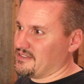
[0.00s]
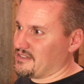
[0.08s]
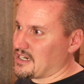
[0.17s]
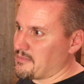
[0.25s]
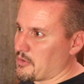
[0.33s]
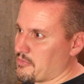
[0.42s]

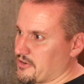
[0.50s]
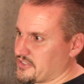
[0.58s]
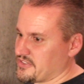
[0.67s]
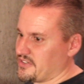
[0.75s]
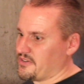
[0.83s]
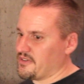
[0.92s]
combo
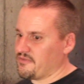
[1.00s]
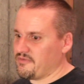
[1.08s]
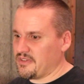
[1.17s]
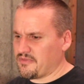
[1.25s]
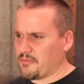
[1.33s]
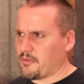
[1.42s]
ports though,
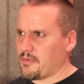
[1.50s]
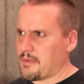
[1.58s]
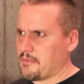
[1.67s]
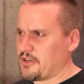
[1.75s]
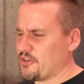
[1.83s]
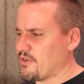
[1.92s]
if I'm
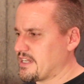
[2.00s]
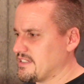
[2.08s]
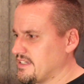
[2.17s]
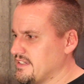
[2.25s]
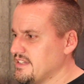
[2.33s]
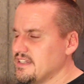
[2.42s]
remembering
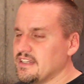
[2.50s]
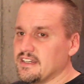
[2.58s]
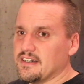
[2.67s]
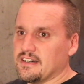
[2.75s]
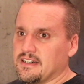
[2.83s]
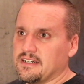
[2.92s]
correctly.
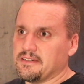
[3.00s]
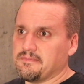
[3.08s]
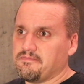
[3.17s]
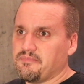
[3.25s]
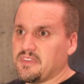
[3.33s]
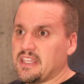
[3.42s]

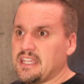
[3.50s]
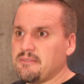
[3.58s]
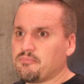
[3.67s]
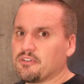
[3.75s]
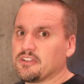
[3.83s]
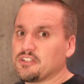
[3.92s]
The
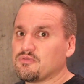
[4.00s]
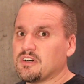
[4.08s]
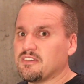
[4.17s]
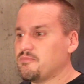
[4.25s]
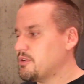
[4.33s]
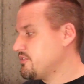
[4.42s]
8-port and the
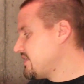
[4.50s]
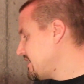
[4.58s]
12 both